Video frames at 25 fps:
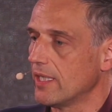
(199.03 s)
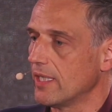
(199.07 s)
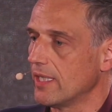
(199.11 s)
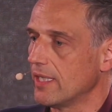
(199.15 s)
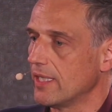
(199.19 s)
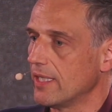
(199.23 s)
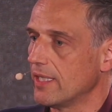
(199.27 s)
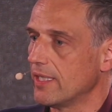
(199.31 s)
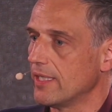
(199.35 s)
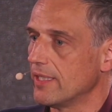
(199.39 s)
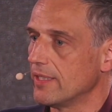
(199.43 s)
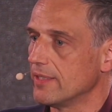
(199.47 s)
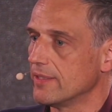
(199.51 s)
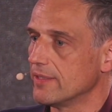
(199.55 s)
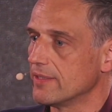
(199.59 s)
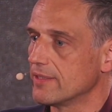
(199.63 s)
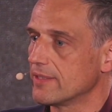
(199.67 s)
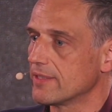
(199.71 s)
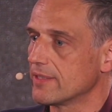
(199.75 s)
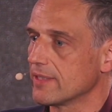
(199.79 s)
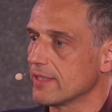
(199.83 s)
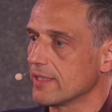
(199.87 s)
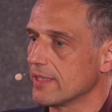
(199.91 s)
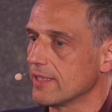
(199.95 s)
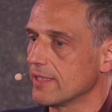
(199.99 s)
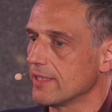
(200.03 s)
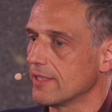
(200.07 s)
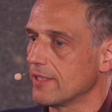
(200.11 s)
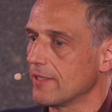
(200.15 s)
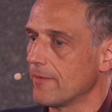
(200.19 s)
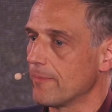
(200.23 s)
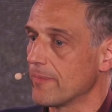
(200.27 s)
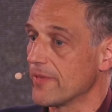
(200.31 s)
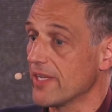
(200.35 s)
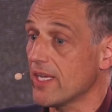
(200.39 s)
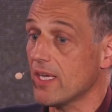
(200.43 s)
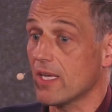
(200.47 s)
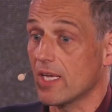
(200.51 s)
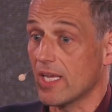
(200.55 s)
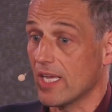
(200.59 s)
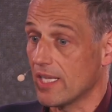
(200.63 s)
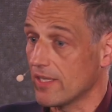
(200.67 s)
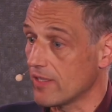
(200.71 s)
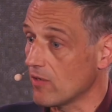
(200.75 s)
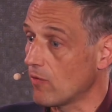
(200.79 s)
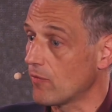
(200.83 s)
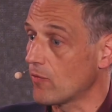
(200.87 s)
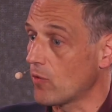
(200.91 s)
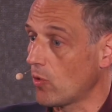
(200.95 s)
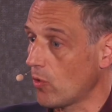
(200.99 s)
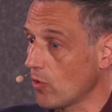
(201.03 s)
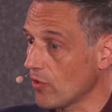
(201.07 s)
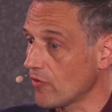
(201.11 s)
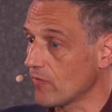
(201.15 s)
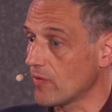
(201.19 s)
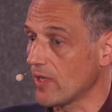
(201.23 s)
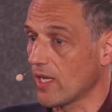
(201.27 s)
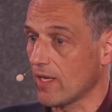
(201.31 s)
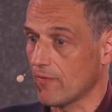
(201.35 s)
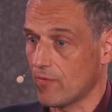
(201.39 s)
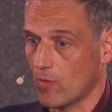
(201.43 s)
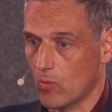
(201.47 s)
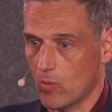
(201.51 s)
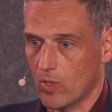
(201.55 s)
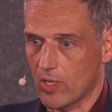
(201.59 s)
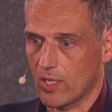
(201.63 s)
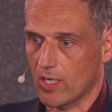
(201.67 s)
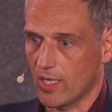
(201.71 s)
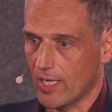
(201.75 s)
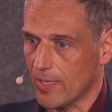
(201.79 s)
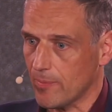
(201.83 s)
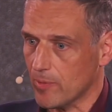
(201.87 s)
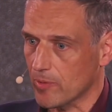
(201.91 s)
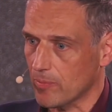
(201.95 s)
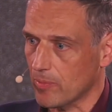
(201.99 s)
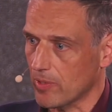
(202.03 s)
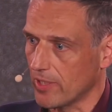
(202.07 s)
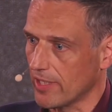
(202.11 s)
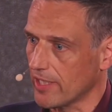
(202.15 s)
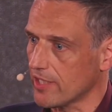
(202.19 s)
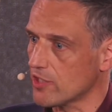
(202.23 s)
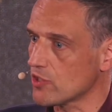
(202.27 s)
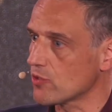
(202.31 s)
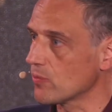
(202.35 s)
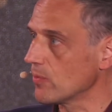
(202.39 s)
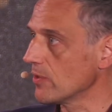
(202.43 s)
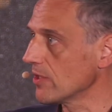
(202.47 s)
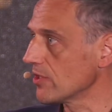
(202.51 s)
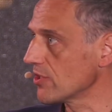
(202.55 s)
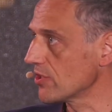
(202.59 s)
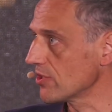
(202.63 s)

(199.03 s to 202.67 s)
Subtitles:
And and of course we have our climate pledge,